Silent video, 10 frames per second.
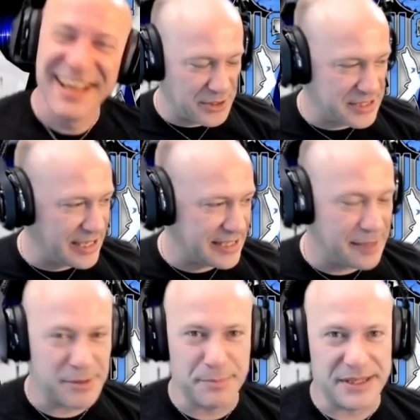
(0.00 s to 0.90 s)
Oh
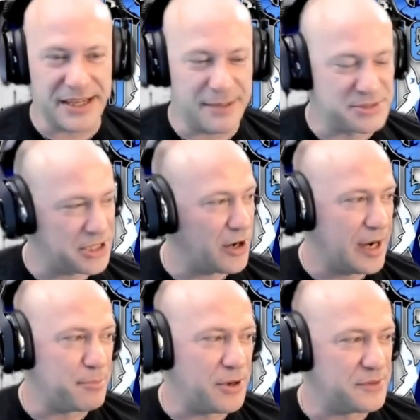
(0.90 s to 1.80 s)
God, I'm
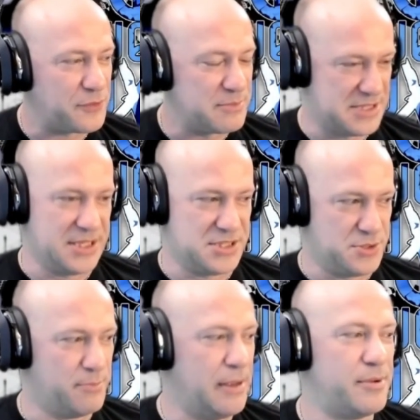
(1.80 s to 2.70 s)
sorry. I'm going from
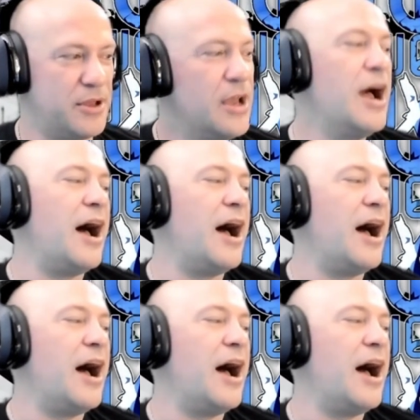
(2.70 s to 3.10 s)
6 to a maybe.